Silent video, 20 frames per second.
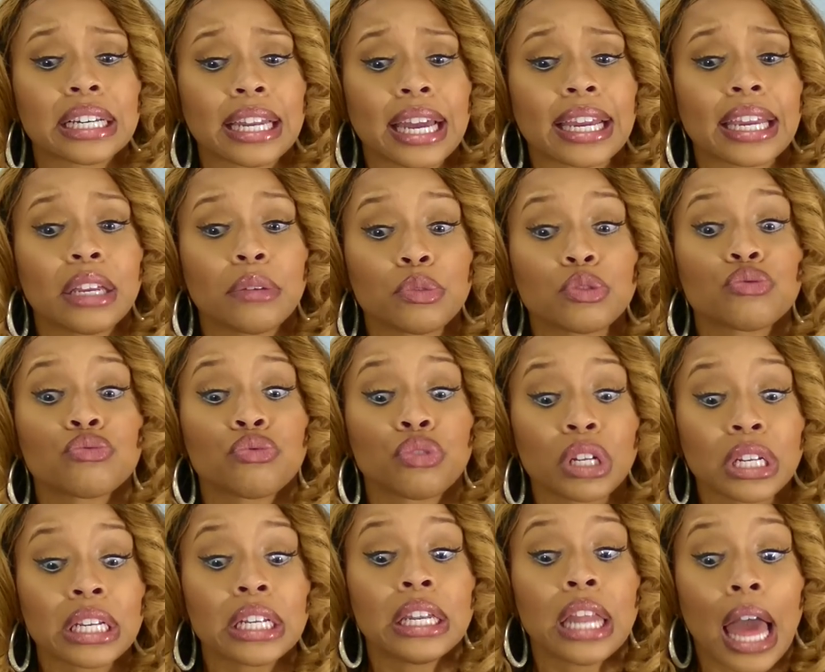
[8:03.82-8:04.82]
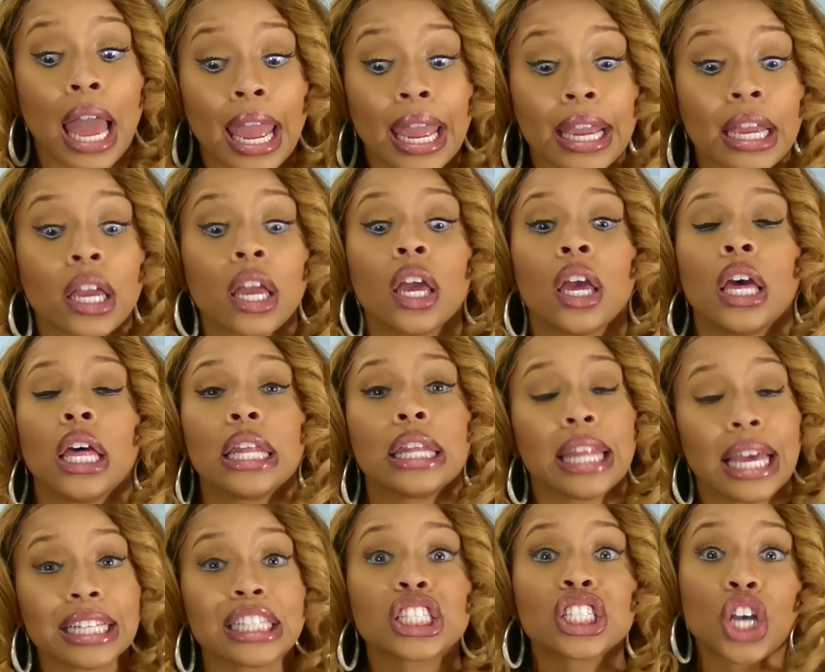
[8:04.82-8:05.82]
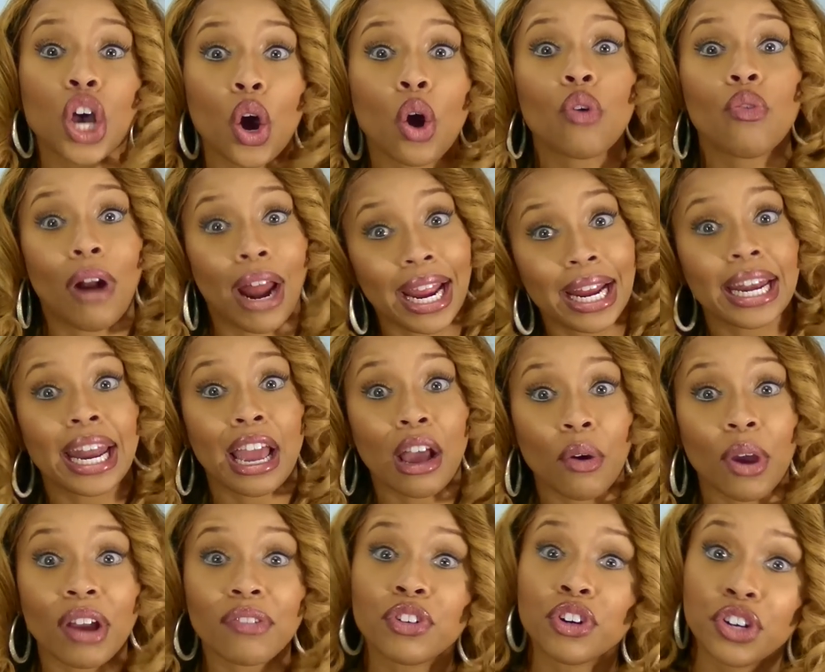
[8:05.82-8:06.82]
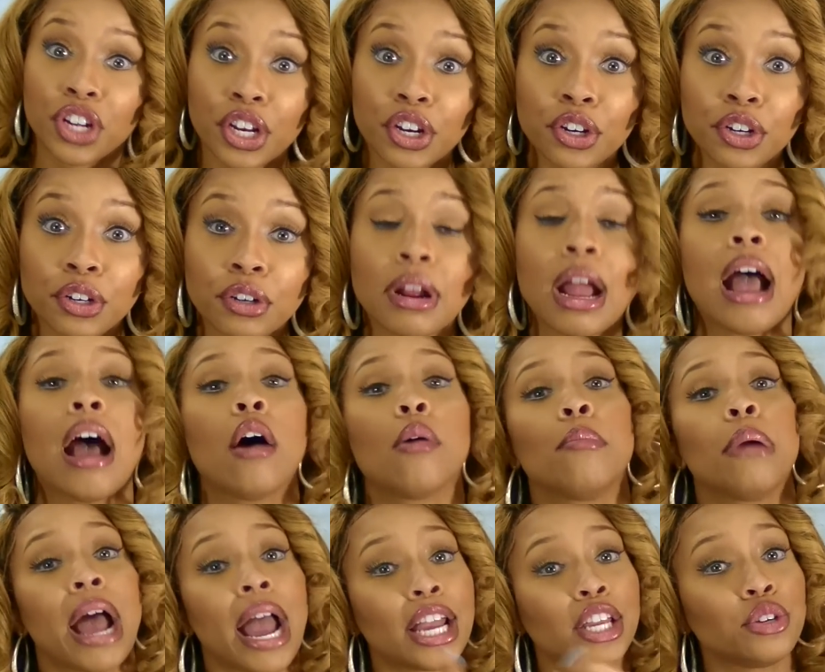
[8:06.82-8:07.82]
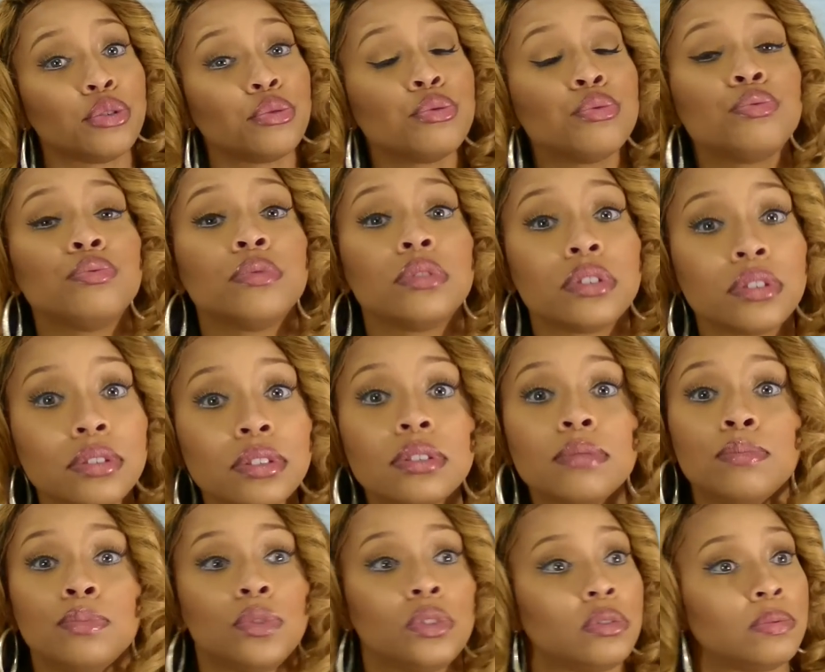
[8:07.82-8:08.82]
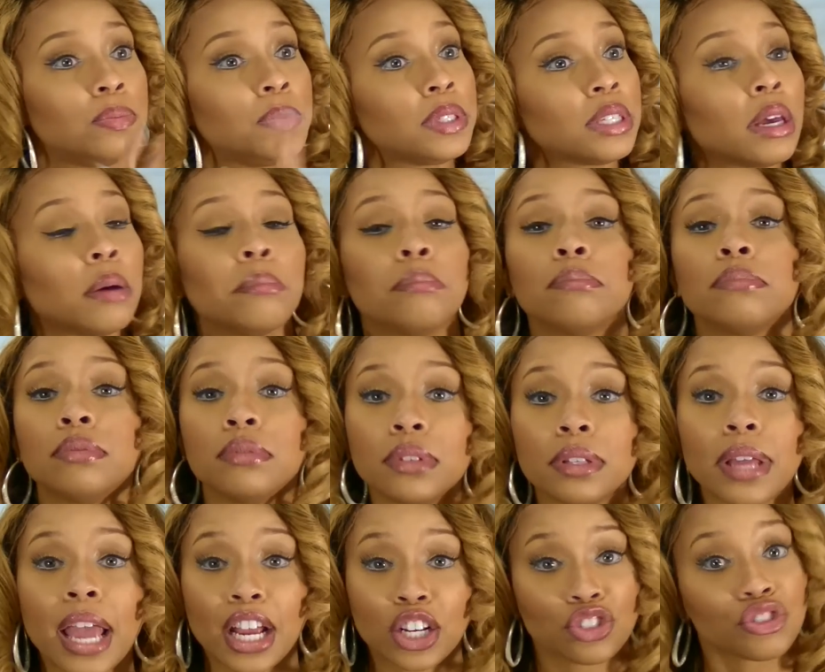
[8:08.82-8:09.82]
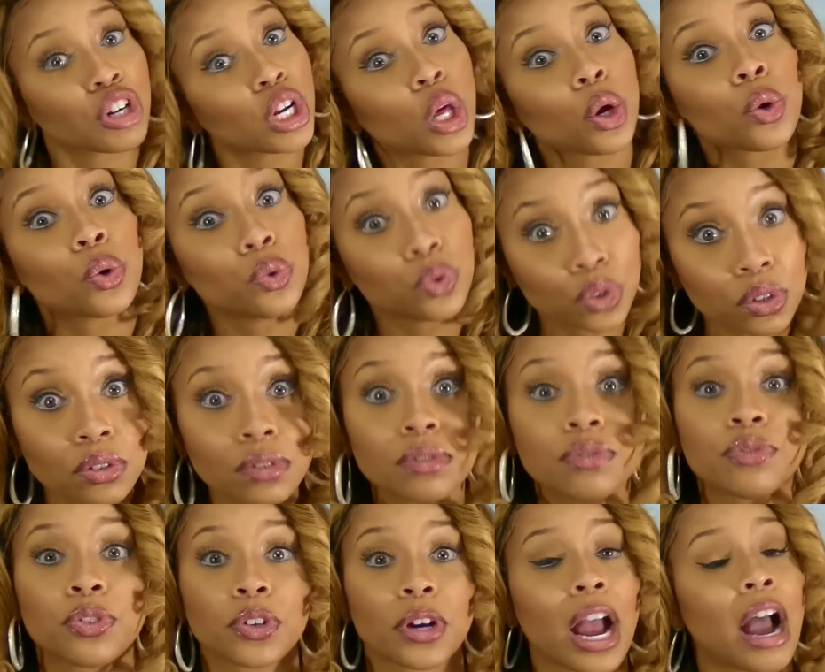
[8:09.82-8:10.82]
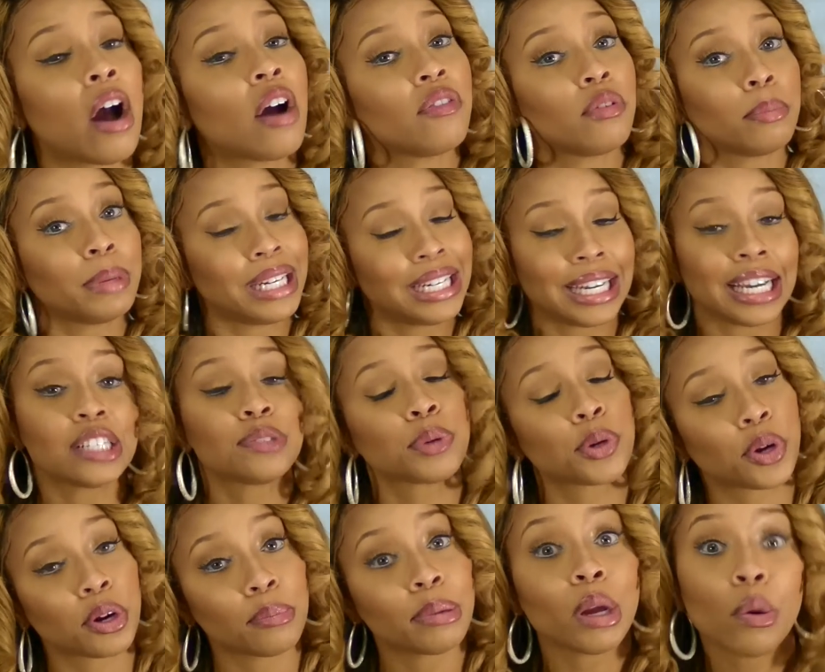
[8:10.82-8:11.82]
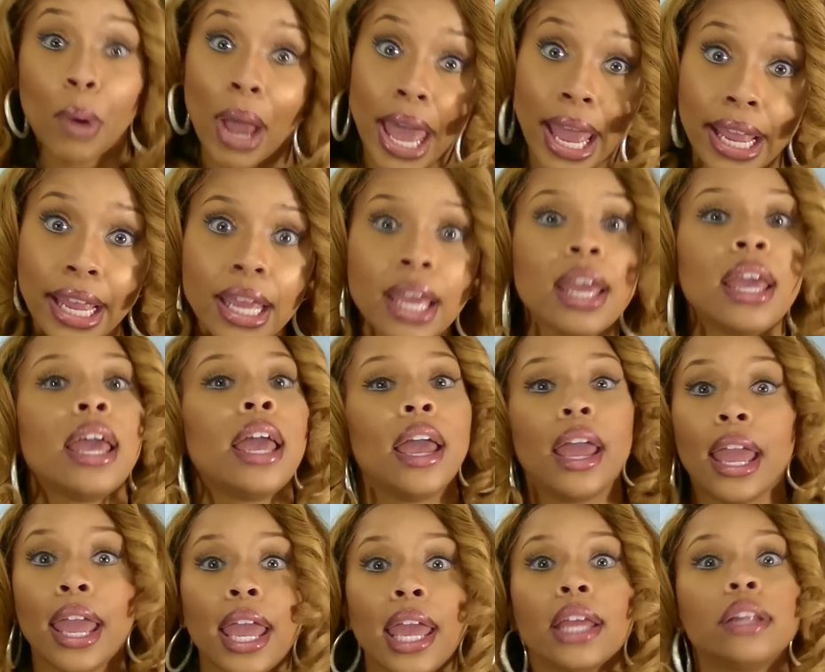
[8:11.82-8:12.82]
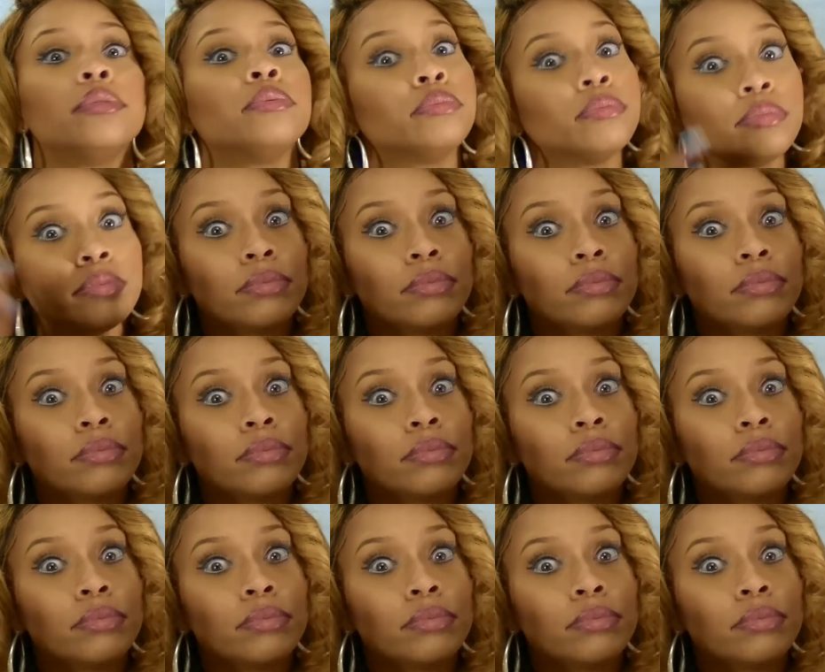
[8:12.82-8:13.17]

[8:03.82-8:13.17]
Like, he was really like, let's go right now after dinner. I'll buy you some extra clothes for however many days we're going to be away, and